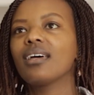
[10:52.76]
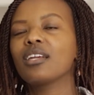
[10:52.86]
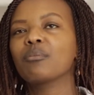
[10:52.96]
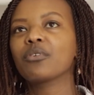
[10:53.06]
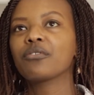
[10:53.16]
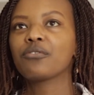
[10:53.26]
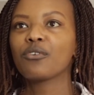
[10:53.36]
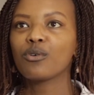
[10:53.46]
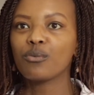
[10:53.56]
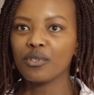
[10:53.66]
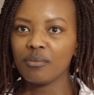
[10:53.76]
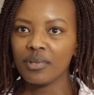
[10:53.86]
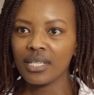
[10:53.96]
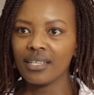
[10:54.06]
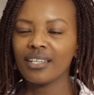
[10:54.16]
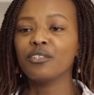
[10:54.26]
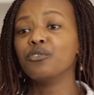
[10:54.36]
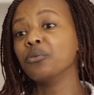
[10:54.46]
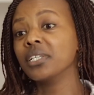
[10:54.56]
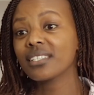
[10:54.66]
Number 4 would be
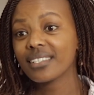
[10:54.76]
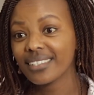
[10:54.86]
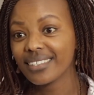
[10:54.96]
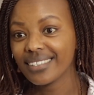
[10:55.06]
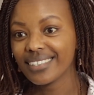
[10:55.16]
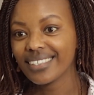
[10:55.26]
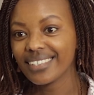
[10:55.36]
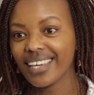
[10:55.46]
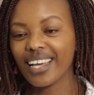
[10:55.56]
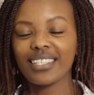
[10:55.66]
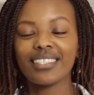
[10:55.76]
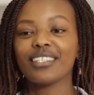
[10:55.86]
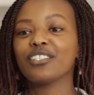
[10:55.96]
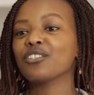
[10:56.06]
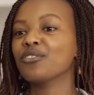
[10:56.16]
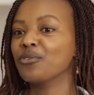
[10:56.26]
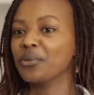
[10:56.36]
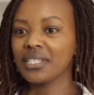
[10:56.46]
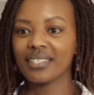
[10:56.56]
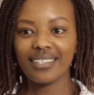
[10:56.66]
do it. I'd say just
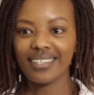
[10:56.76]
do it.